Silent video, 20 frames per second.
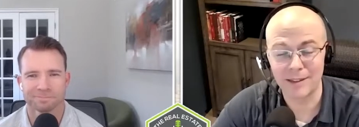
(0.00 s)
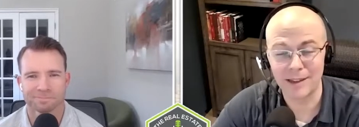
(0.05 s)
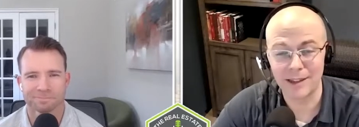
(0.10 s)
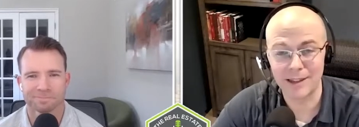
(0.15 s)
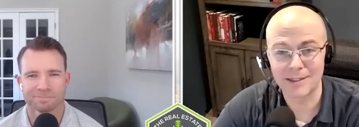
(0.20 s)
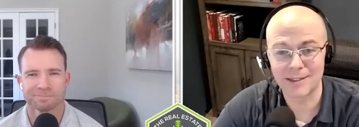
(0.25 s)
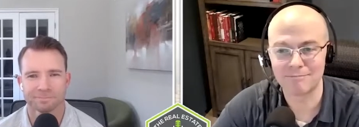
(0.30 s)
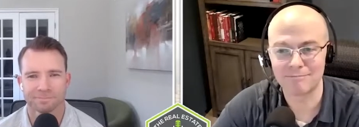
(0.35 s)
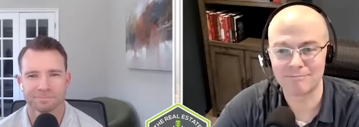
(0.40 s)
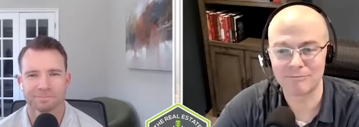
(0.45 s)

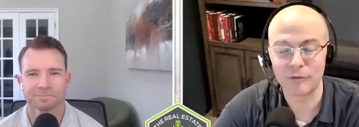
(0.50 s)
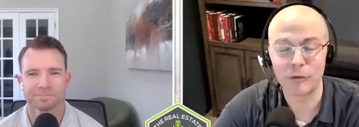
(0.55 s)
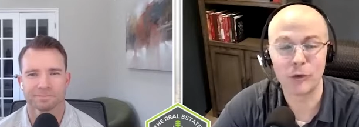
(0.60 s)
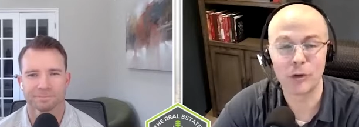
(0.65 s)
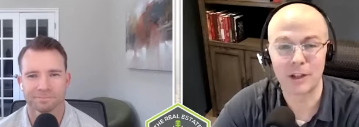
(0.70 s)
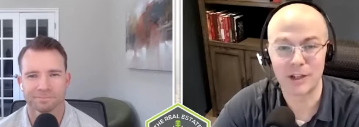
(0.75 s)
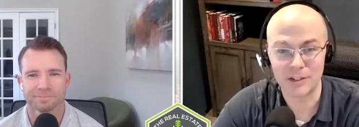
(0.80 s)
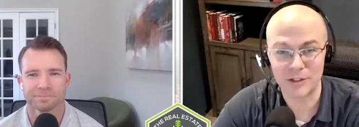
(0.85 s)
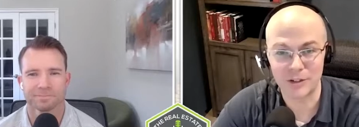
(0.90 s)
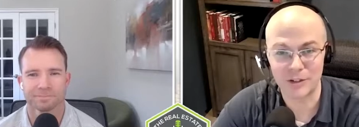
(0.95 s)
Speaker 1: That's
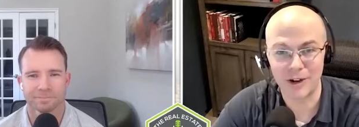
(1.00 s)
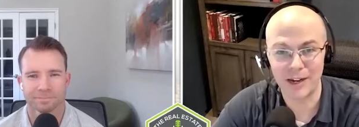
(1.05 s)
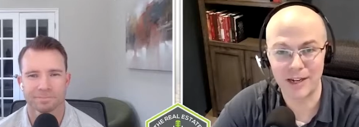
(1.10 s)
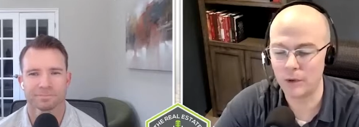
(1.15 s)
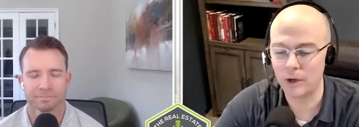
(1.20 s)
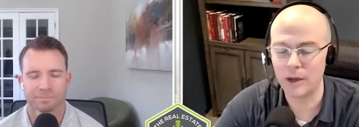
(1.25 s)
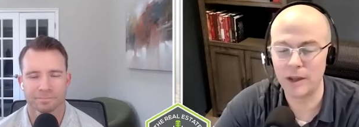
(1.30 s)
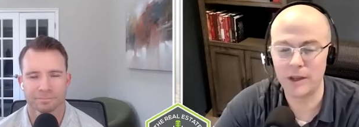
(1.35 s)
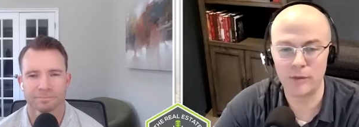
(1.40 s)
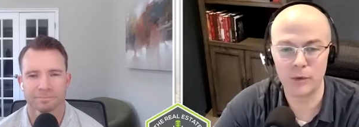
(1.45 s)
foolish,
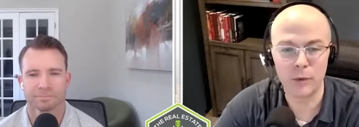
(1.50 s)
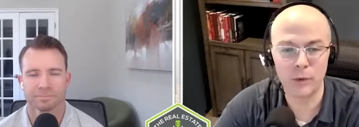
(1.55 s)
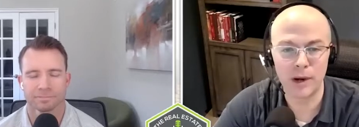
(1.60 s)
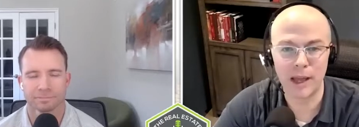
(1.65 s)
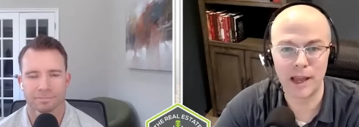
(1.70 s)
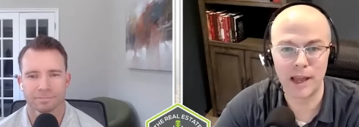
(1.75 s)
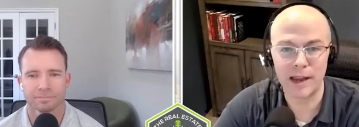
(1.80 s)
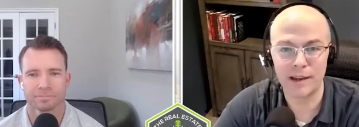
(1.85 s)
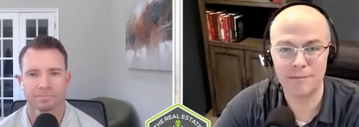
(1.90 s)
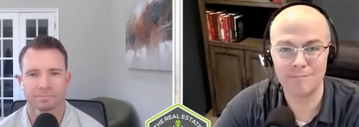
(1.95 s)
right? If you and
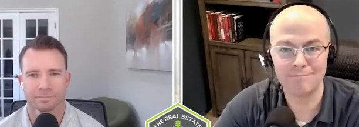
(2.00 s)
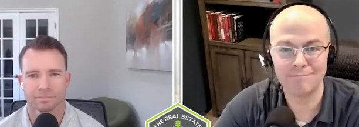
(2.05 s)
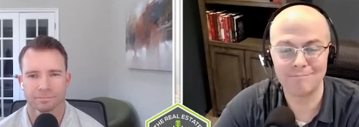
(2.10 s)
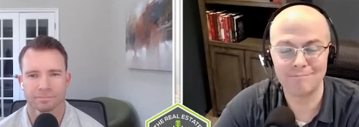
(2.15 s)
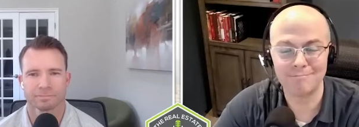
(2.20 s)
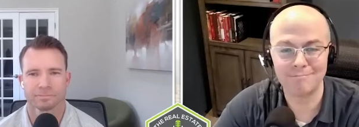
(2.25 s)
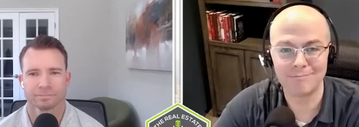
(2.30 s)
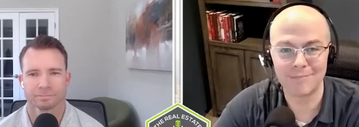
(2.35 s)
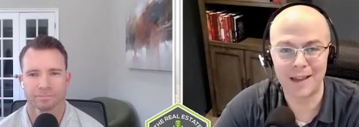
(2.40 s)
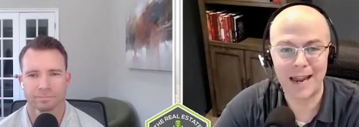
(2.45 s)
I
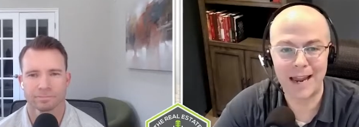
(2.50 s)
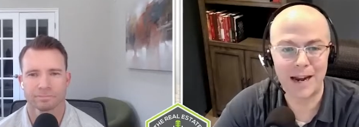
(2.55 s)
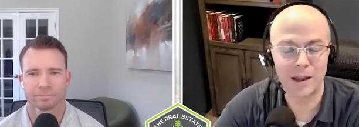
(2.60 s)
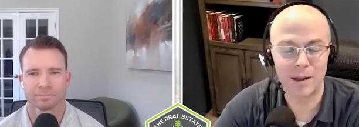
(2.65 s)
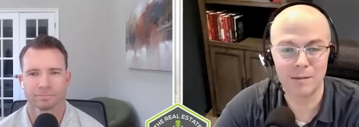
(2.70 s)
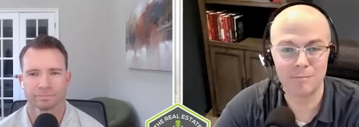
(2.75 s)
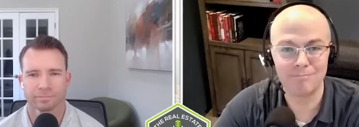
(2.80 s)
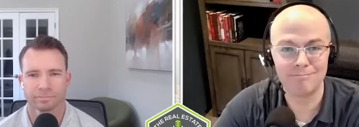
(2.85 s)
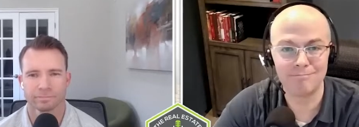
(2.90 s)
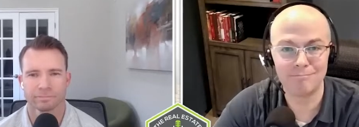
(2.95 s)
had
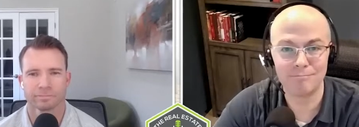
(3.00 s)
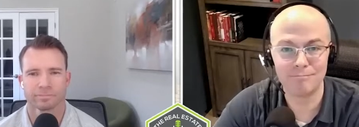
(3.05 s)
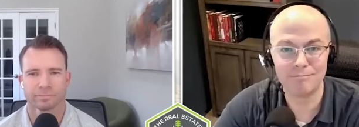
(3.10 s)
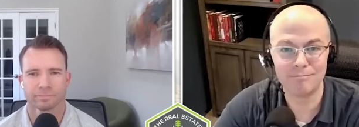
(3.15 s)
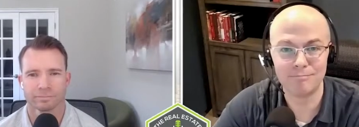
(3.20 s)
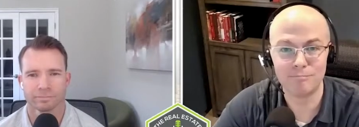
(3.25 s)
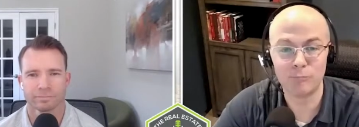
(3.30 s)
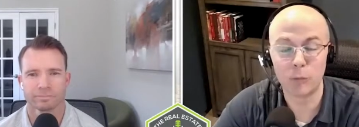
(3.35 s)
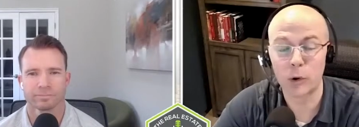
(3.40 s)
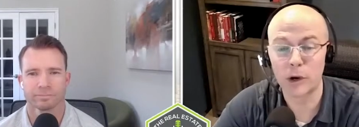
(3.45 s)
a
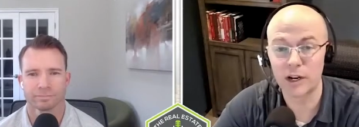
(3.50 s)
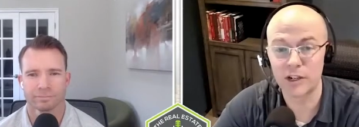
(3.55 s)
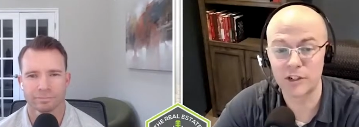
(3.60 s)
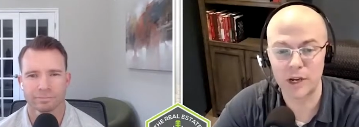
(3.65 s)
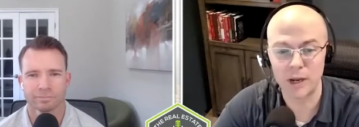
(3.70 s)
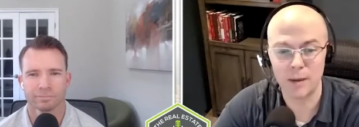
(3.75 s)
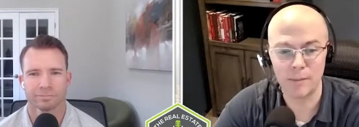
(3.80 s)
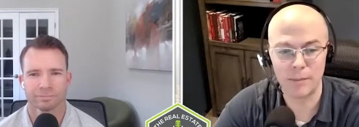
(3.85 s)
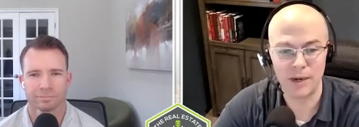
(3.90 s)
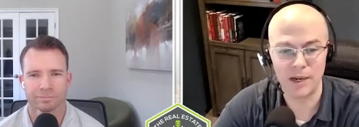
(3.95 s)
mortgage
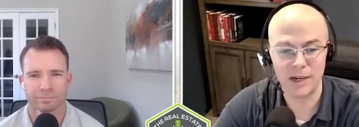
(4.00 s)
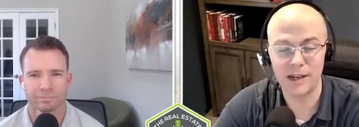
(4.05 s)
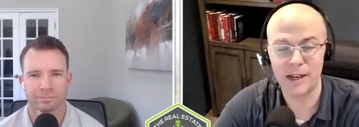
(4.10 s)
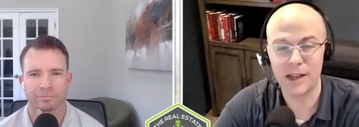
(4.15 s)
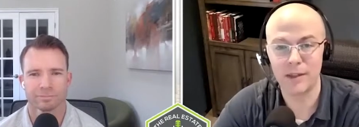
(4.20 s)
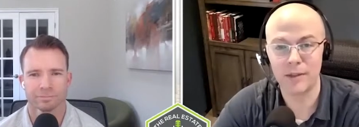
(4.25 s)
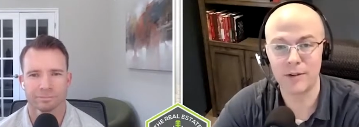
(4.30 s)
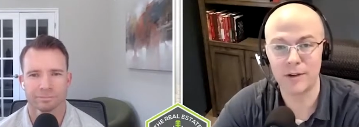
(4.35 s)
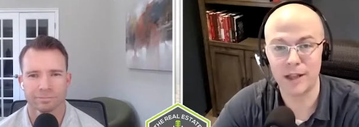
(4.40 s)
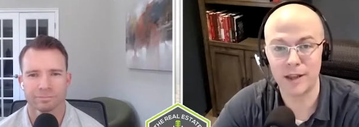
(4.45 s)
company
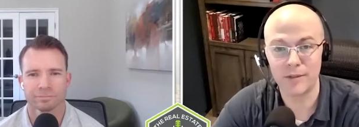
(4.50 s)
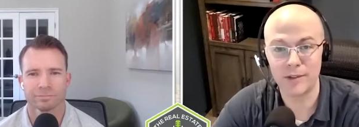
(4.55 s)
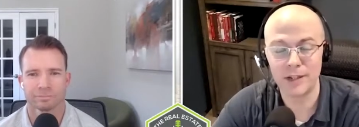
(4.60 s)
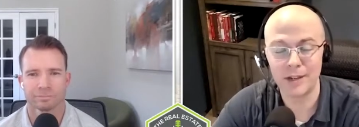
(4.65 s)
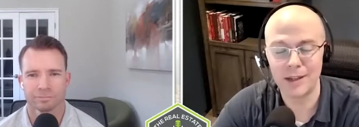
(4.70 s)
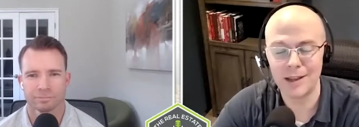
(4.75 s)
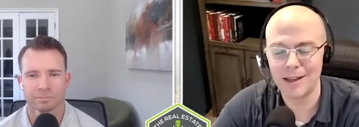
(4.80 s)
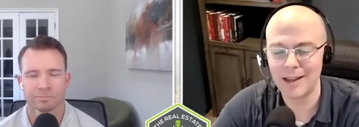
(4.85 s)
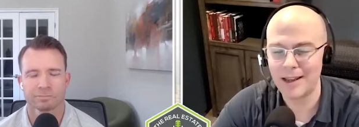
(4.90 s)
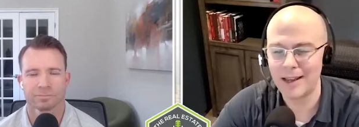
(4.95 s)
together,
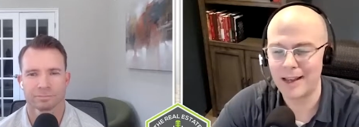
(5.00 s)
David,